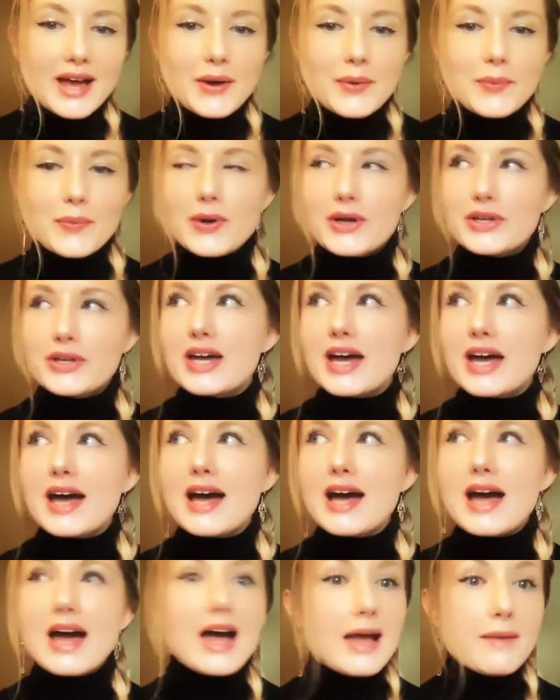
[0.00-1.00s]
what
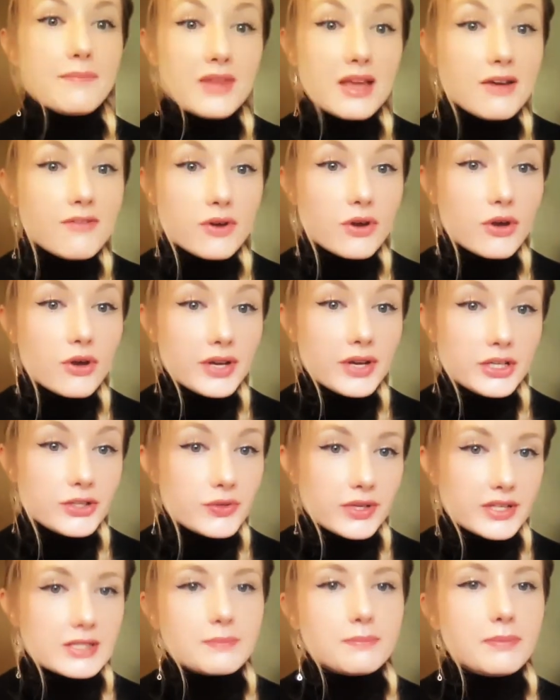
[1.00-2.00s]
I'm never going to
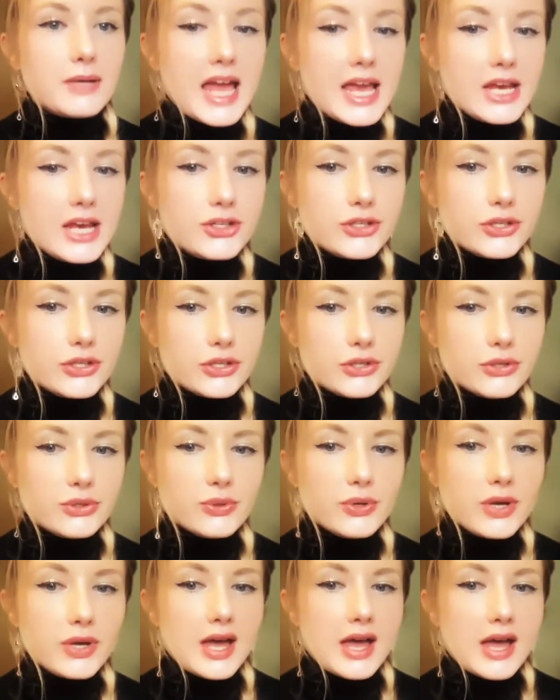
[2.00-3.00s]
explain to
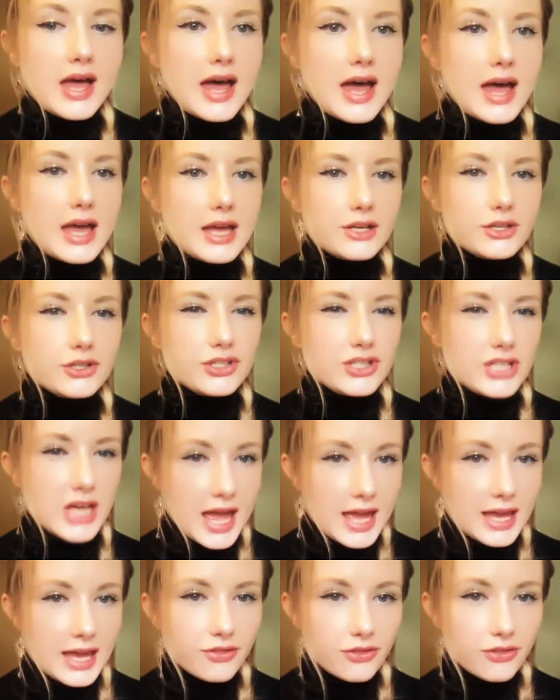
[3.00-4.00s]
you, and
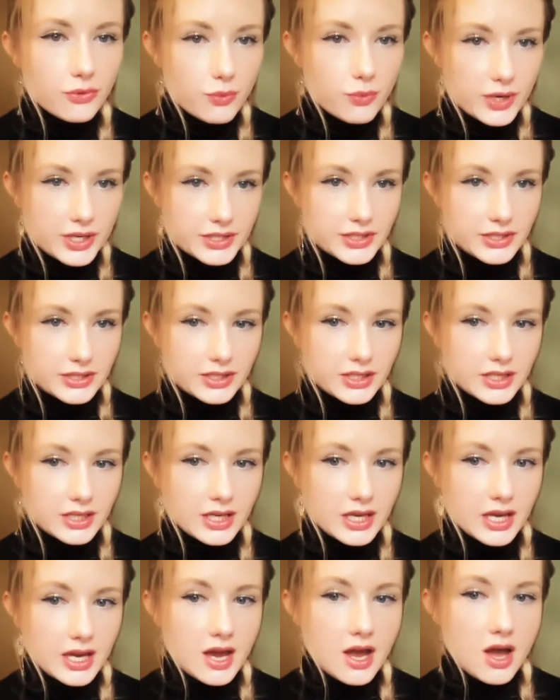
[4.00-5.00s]
take the risk
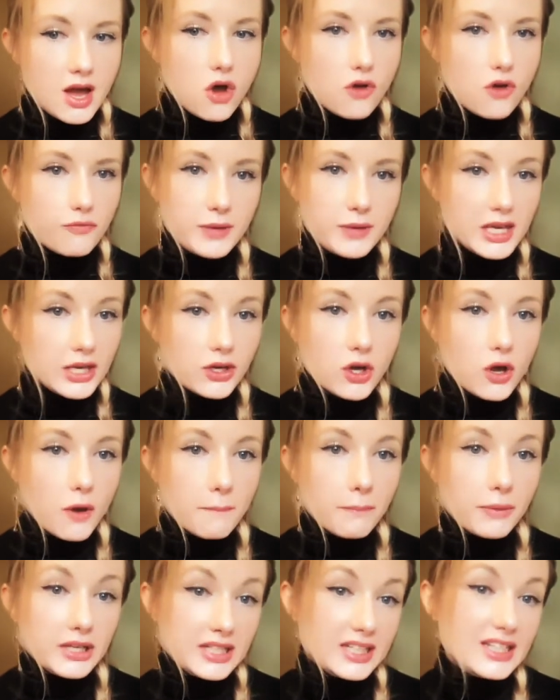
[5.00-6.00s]
of being
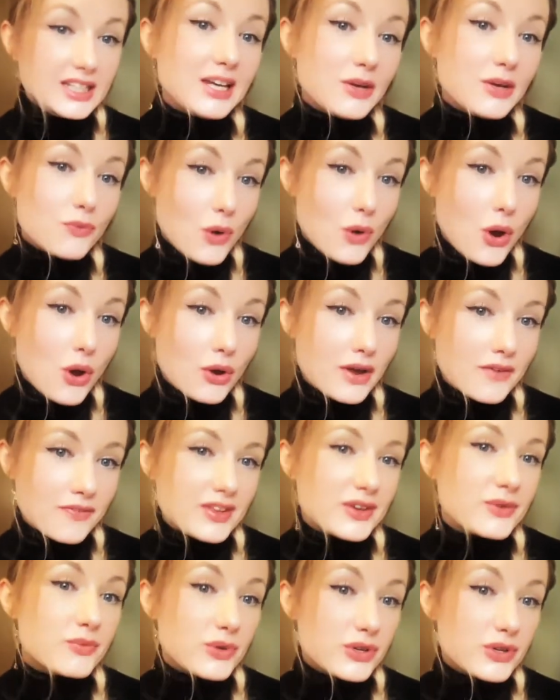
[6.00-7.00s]
completely wrong and
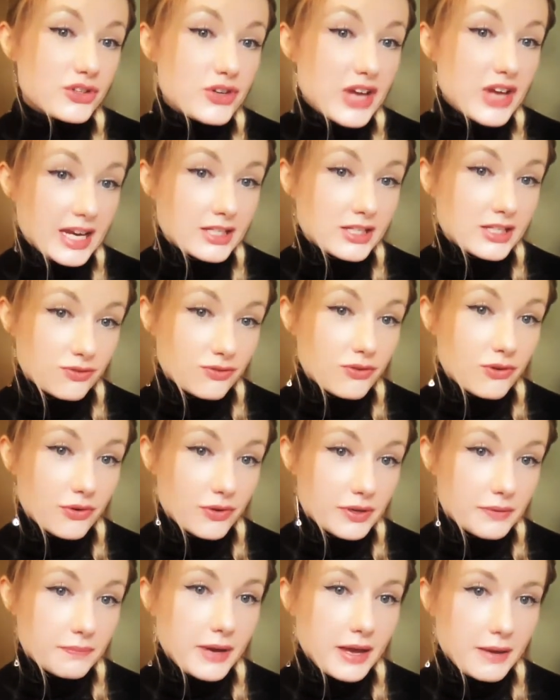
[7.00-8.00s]
then rejected for
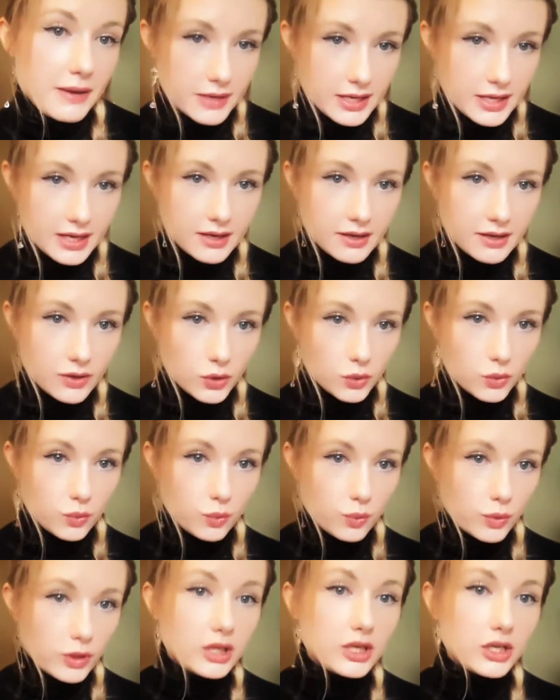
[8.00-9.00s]
it by me?
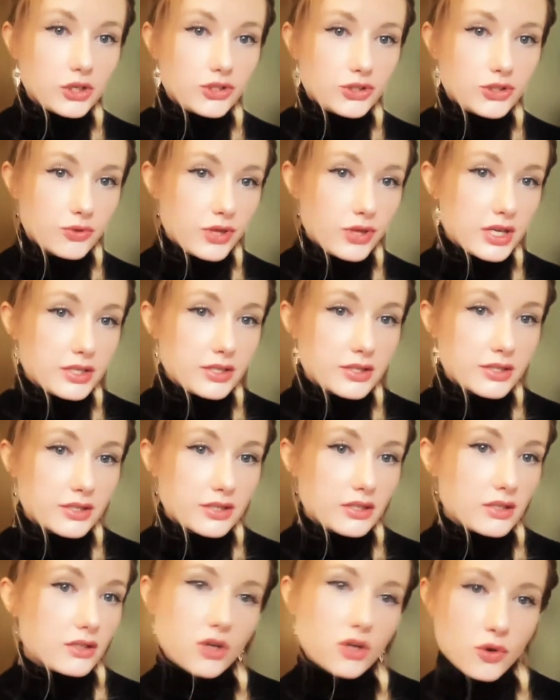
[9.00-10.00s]
Will you do
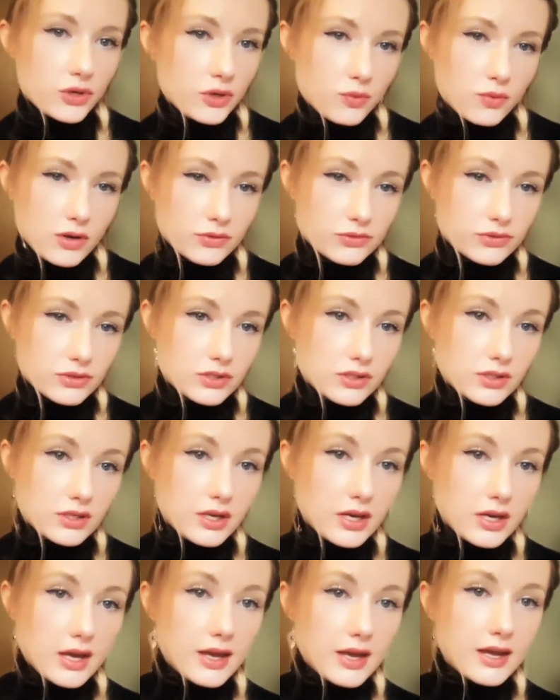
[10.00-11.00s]
this? No, you won't.
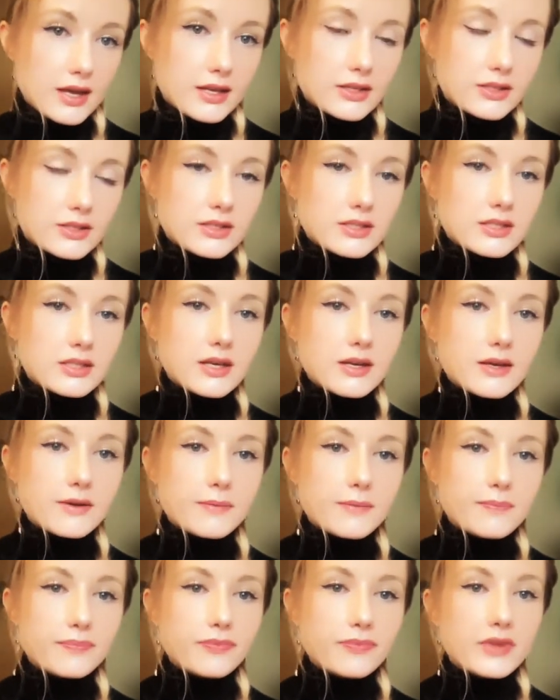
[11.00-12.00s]
And
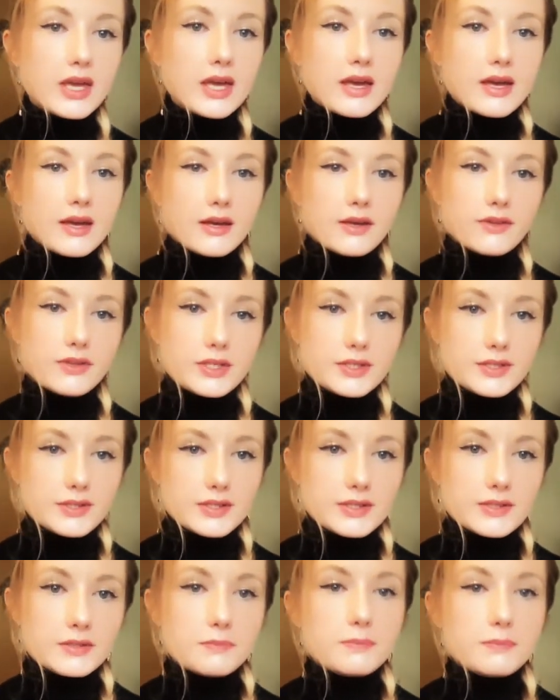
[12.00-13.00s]
this
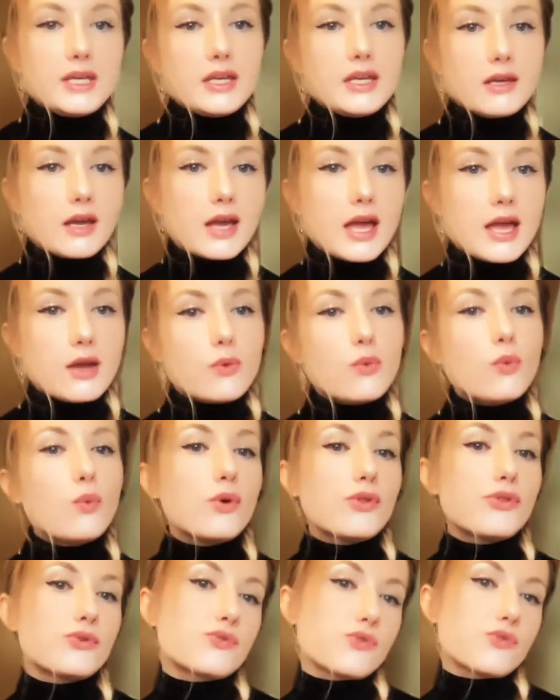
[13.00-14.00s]
is being a
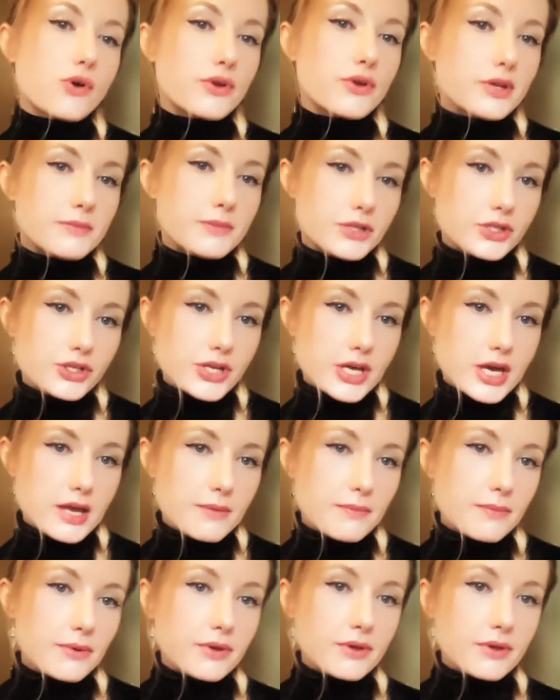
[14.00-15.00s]
withdrawn image type.